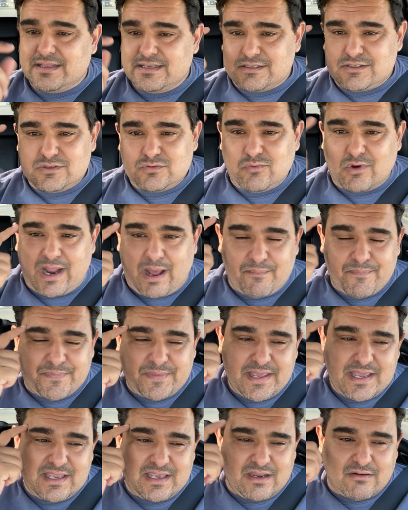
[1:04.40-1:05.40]
This is what I'm
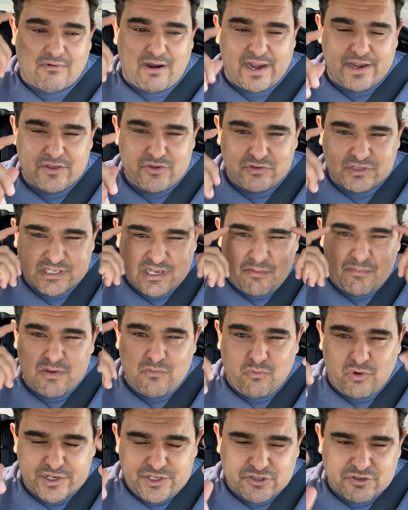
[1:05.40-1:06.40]
thinking, right? And you tell me
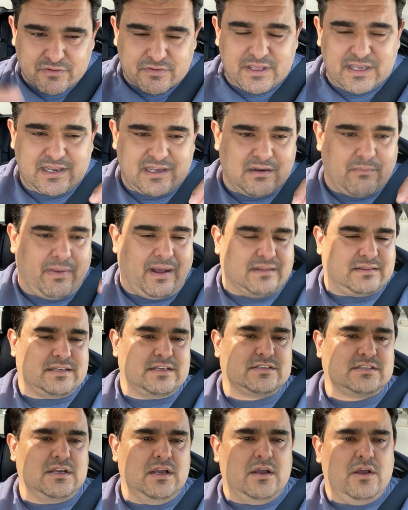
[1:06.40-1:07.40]
what you're thinking about
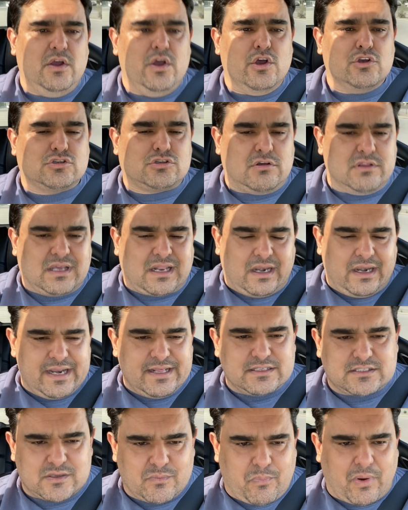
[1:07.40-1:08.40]
this. So the
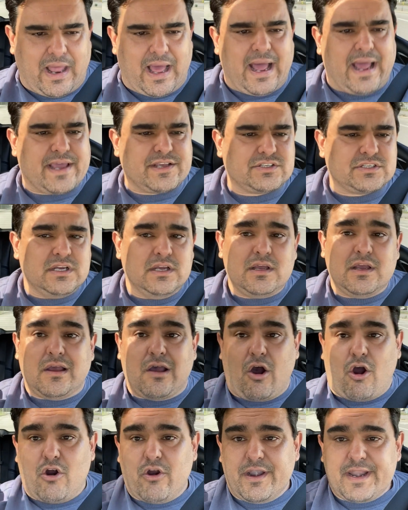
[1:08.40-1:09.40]
cleaning supplies
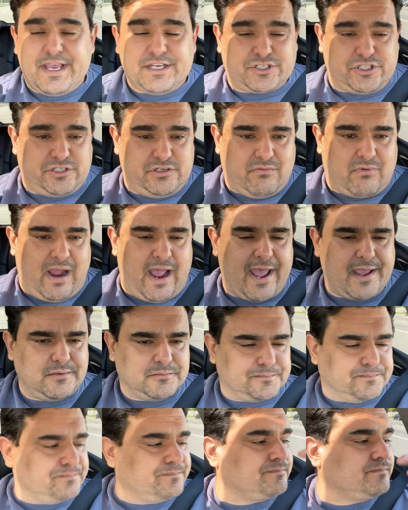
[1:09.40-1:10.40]
are an issue, right?
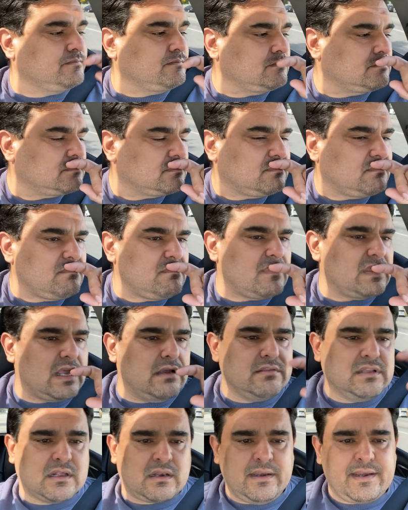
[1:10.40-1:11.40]

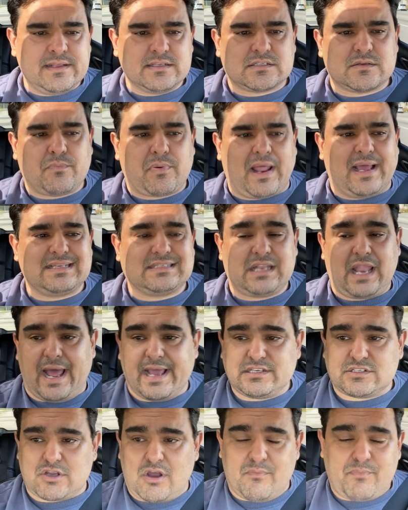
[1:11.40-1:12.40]
The cleaning supplies,
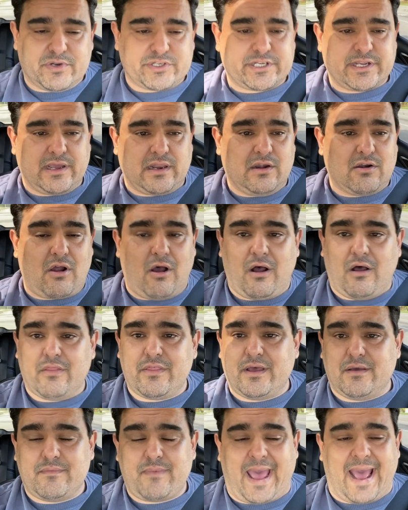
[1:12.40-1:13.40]
Lysol in particular, all
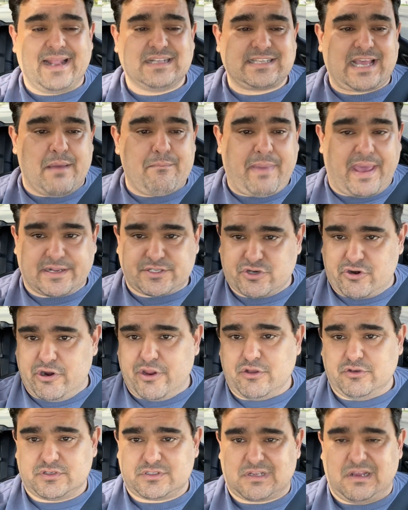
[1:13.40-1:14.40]
the
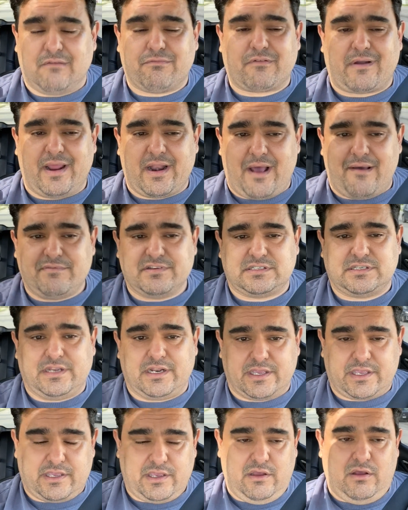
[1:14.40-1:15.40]
antibacterial stuff, right? Obviously
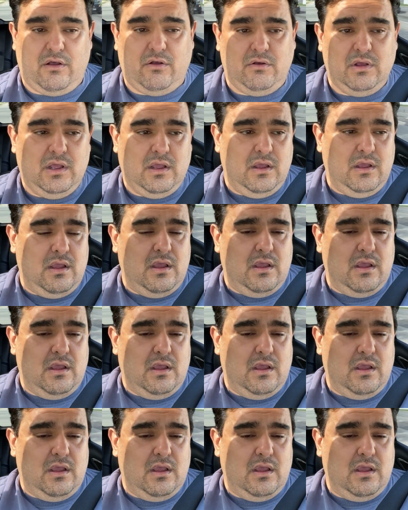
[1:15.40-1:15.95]
to kill